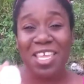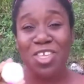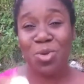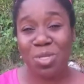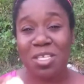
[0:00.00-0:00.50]

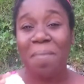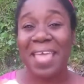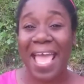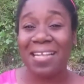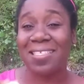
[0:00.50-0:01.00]
use up
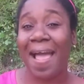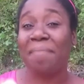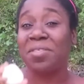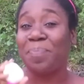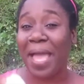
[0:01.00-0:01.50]
the
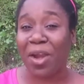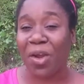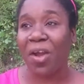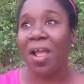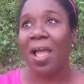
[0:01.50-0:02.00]
enzymes
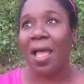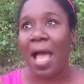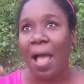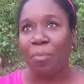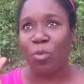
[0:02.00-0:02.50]
better.
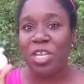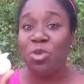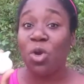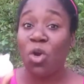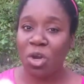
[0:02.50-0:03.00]
When
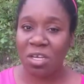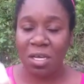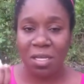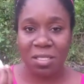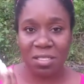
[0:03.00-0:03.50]
you cook
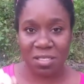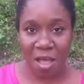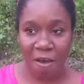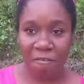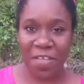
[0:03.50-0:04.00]

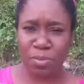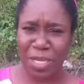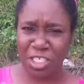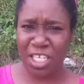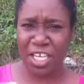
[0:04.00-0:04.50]
stuff,
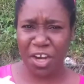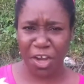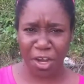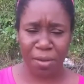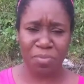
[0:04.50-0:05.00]
especially
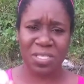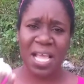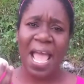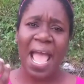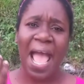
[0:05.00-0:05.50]
herbs
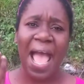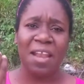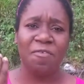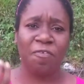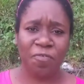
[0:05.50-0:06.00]

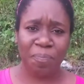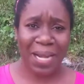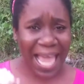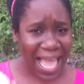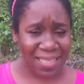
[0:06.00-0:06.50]
and
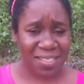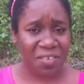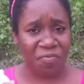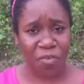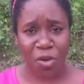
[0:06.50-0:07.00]
plants
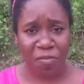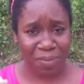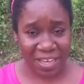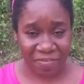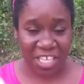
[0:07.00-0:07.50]
or
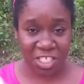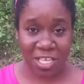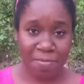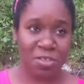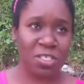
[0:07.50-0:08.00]

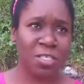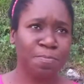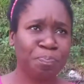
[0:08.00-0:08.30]
vegetables,